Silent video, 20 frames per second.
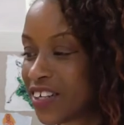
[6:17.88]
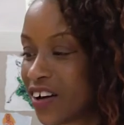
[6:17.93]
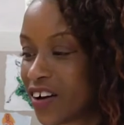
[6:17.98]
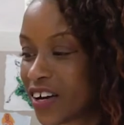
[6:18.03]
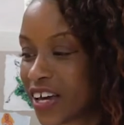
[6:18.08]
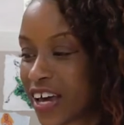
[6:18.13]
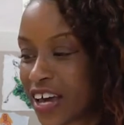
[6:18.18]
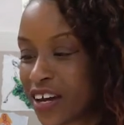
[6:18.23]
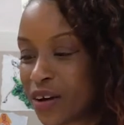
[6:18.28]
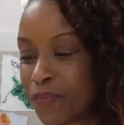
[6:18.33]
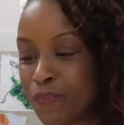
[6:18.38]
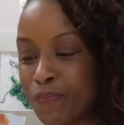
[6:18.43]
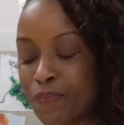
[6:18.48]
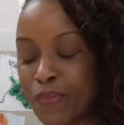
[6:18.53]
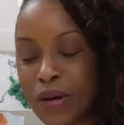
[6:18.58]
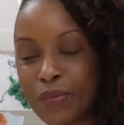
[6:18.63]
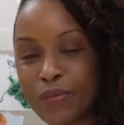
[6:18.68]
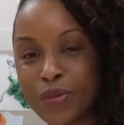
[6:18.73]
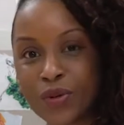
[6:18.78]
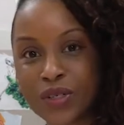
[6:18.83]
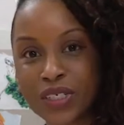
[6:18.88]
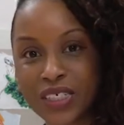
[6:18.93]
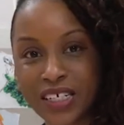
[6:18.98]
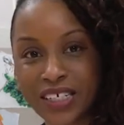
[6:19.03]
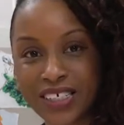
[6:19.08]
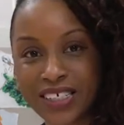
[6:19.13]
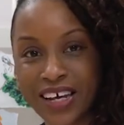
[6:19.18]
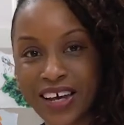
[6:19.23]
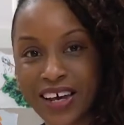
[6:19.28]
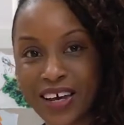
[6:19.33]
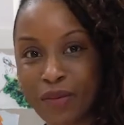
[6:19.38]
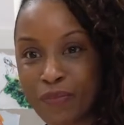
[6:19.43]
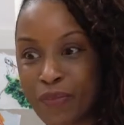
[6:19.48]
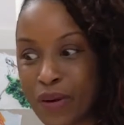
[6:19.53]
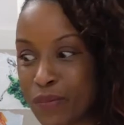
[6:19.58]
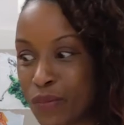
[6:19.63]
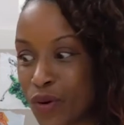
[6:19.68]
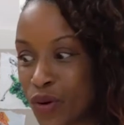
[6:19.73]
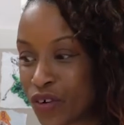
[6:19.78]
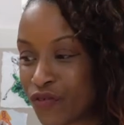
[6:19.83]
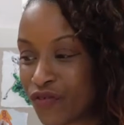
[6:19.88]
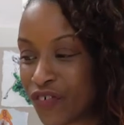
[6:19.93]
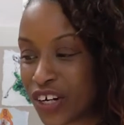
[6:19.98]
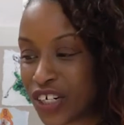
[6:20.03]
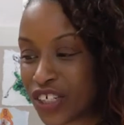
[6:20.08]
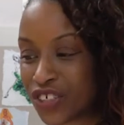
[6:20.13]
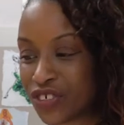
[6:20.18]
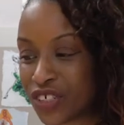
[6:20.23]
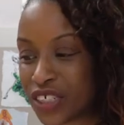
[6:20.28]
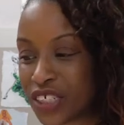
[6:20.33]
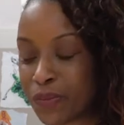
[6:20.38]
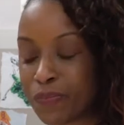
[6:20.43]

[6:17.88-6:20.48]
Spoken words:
start getting a bit more detail, a bit more adventurous,